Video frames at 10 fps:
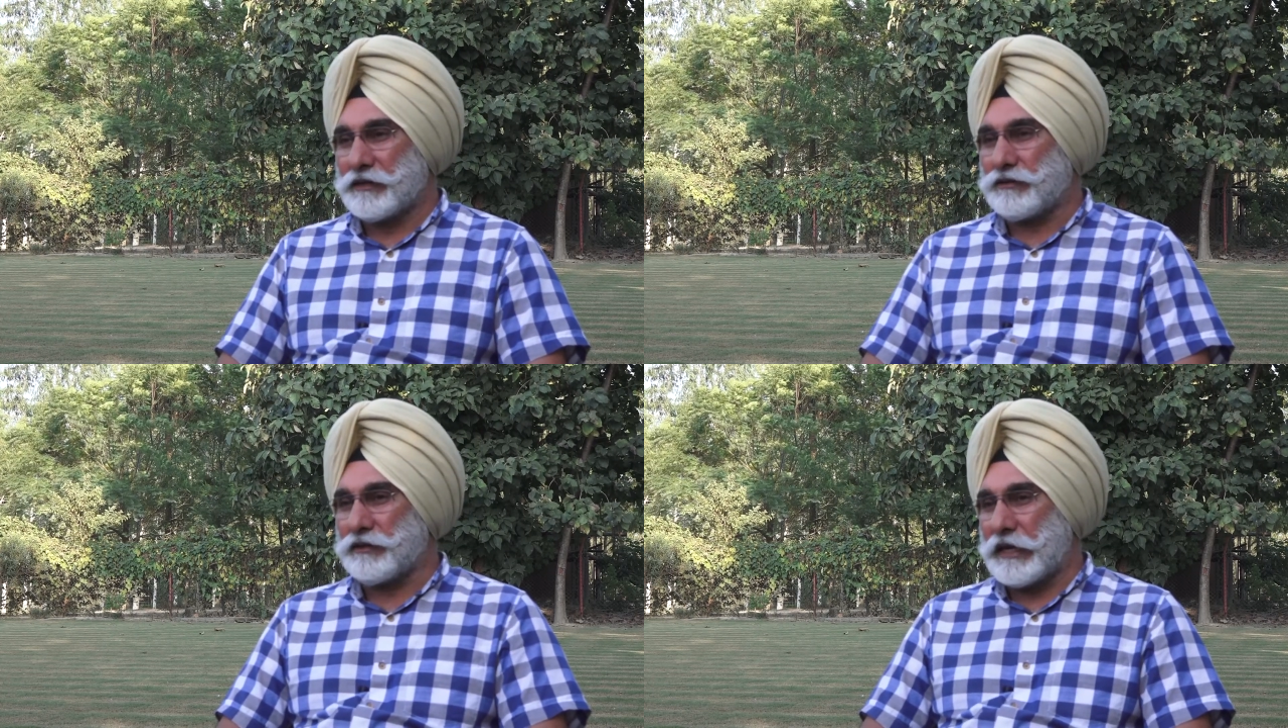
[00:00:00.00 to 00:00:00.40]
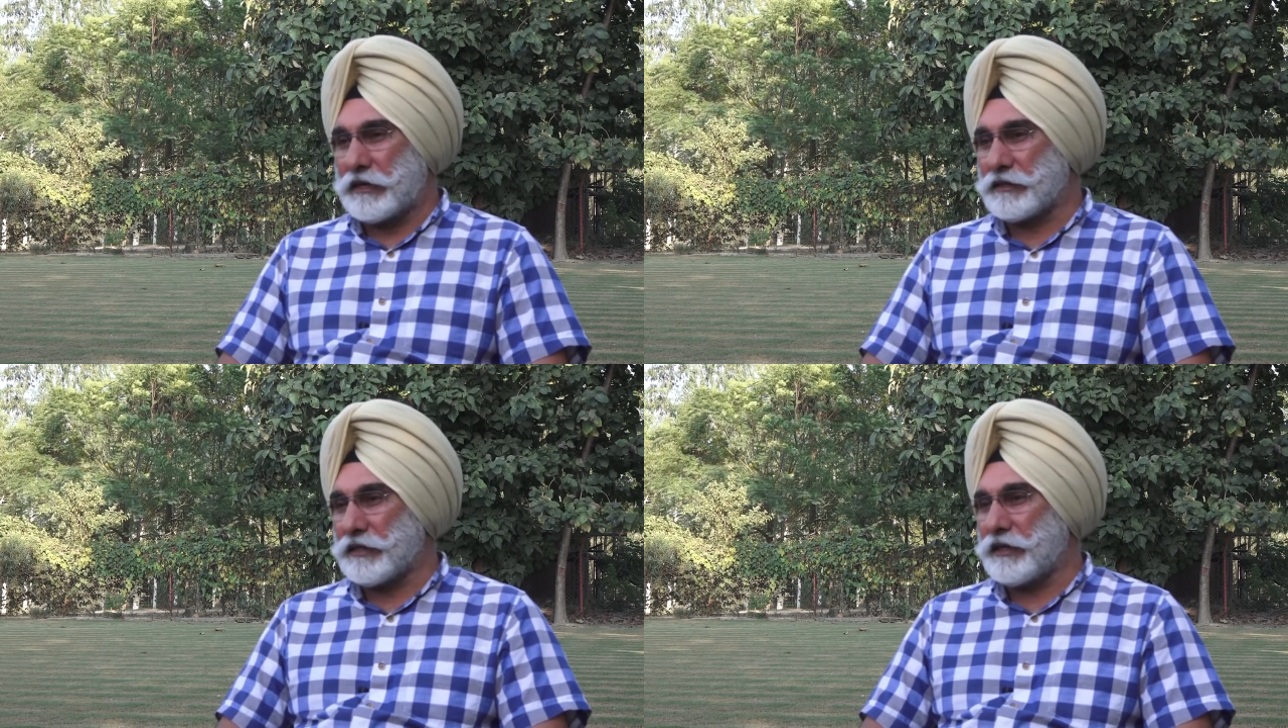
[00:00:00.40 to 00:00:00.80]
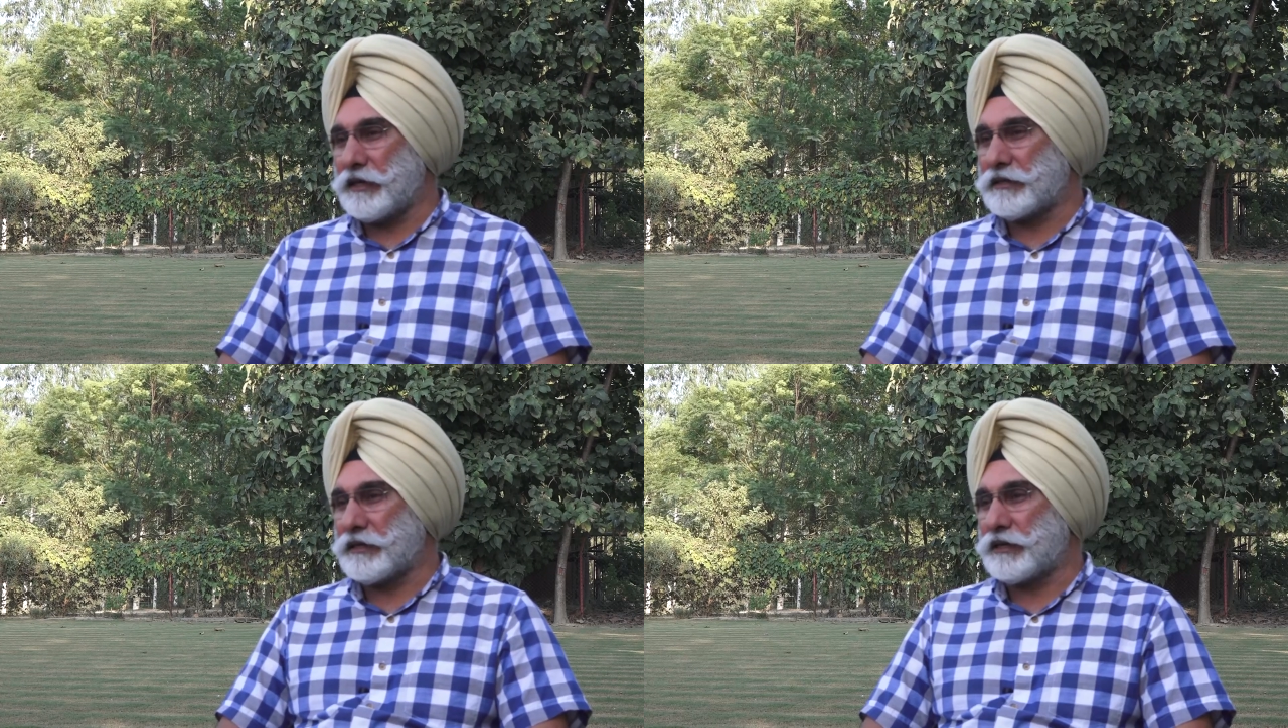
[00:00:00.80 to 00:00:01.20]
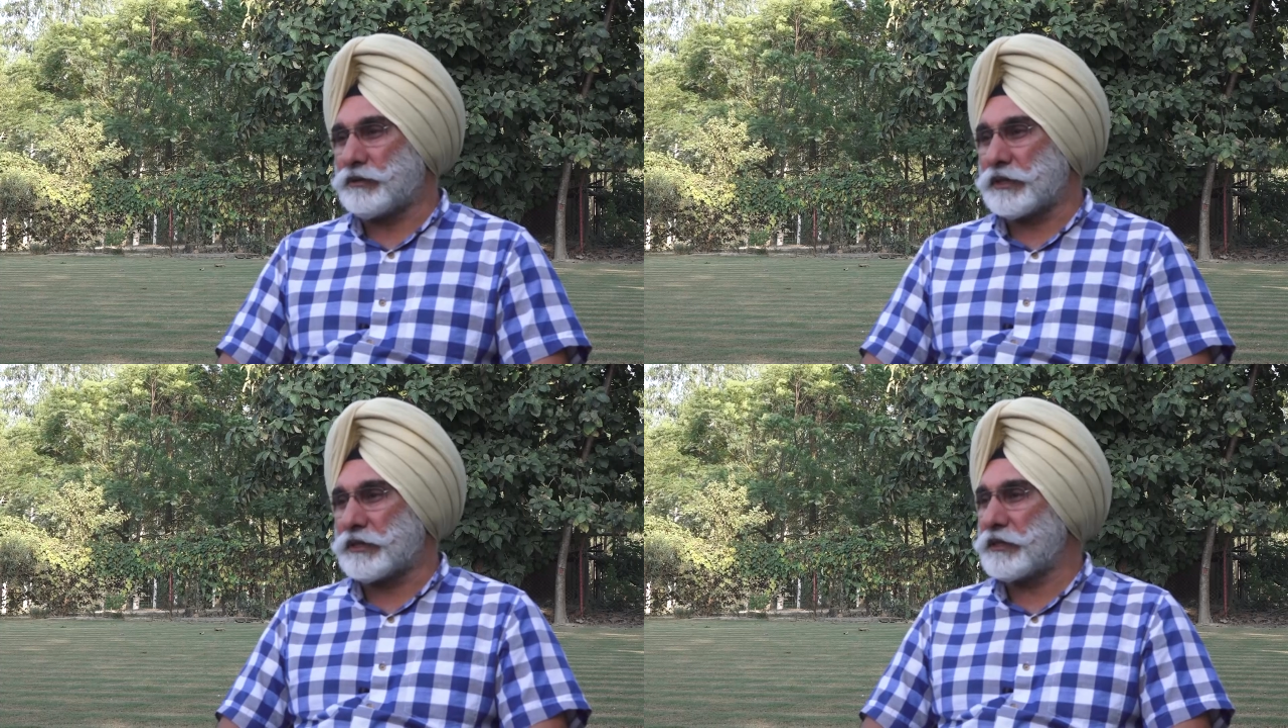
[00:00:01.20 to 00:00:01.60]
So that is the reason it
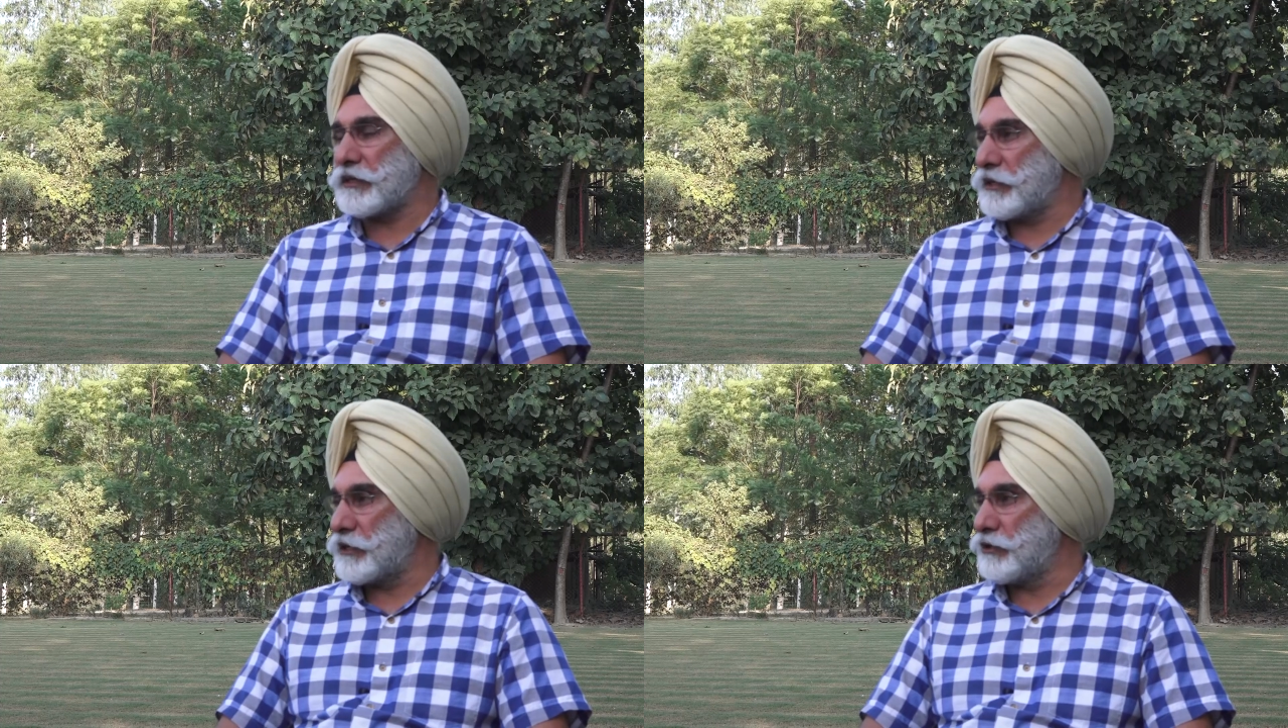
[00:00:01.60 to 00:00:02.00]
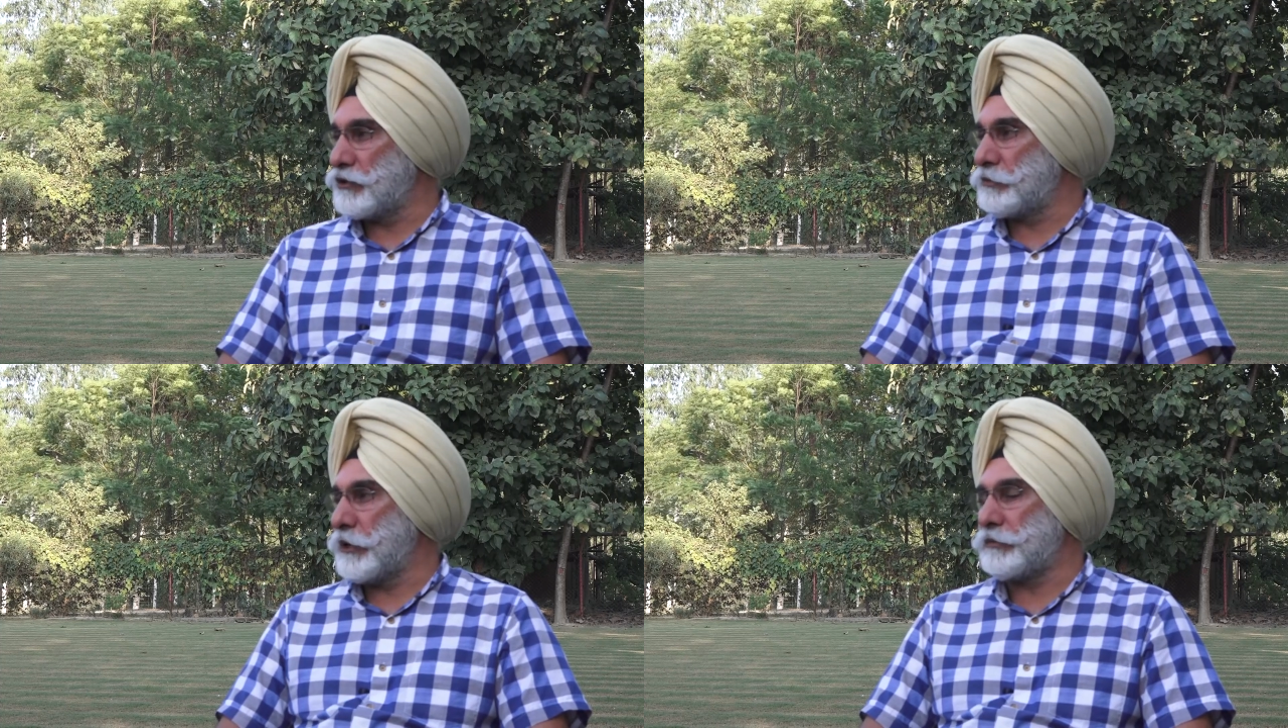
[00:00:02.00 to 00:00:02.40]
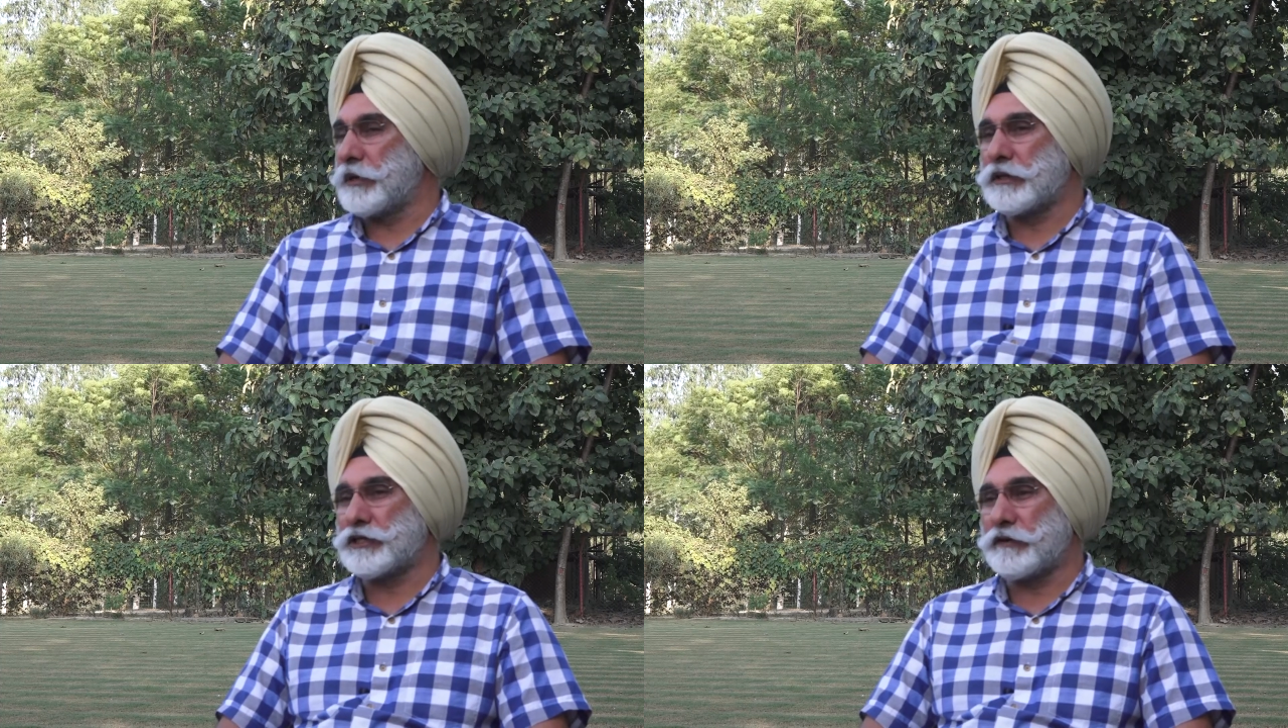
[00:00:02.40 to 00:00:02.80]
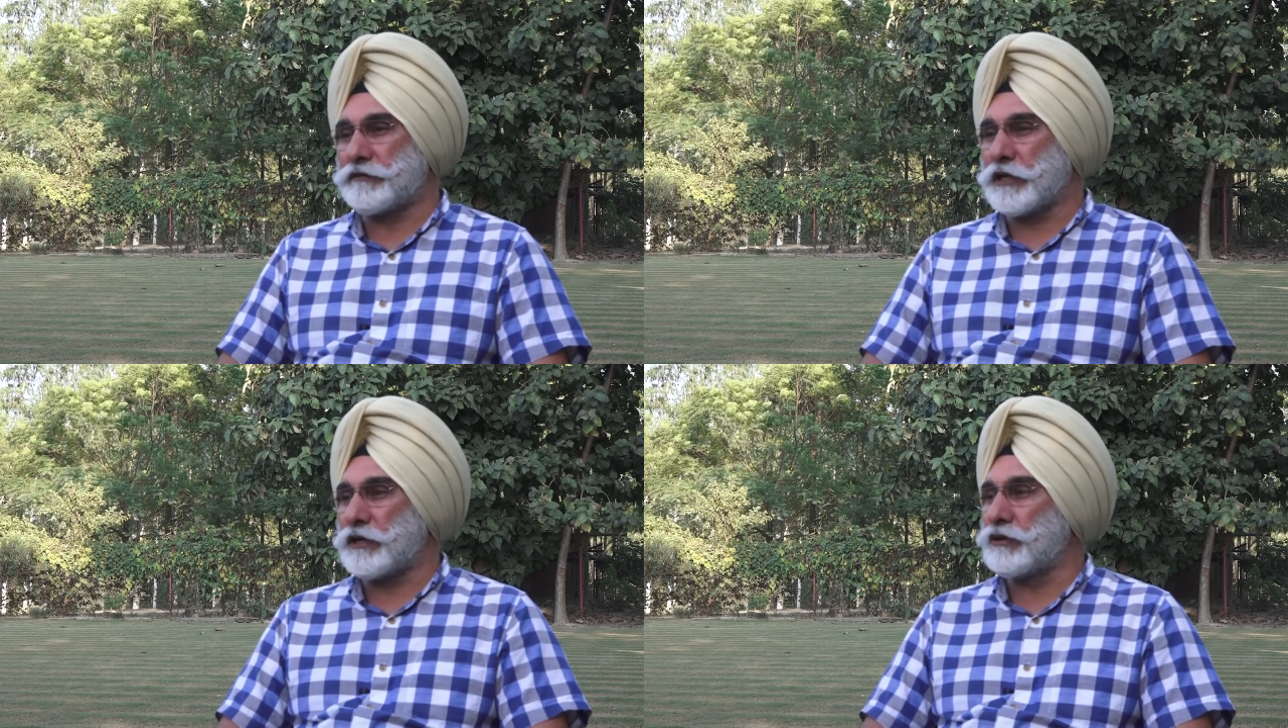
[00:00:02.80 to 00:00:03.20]
was discontinued. People
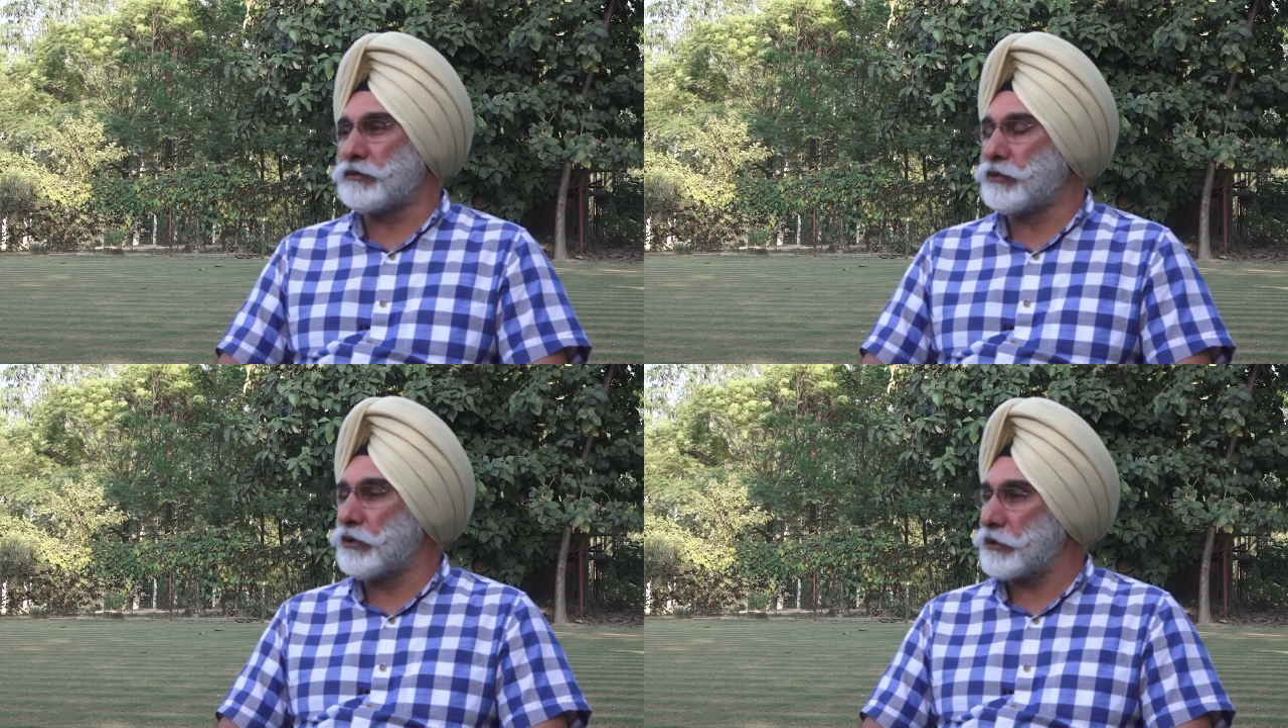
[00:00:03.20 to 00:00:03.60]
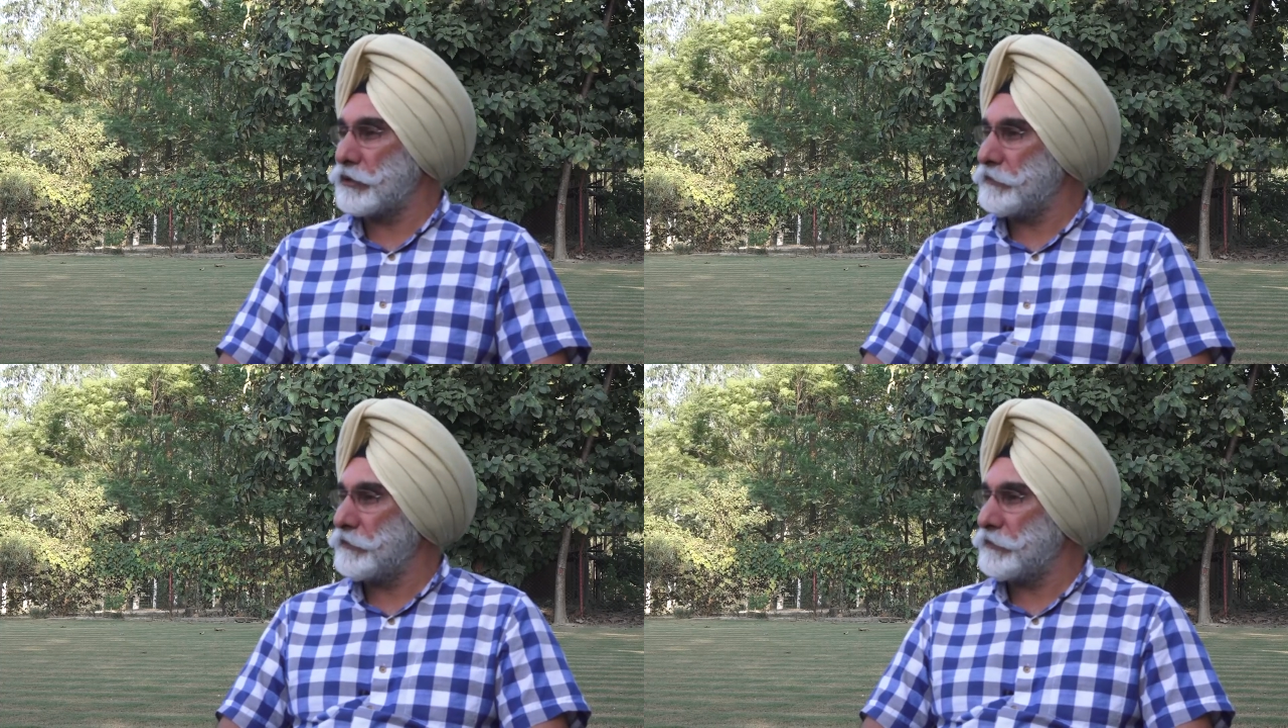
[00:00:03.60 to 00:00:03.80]
shifted to more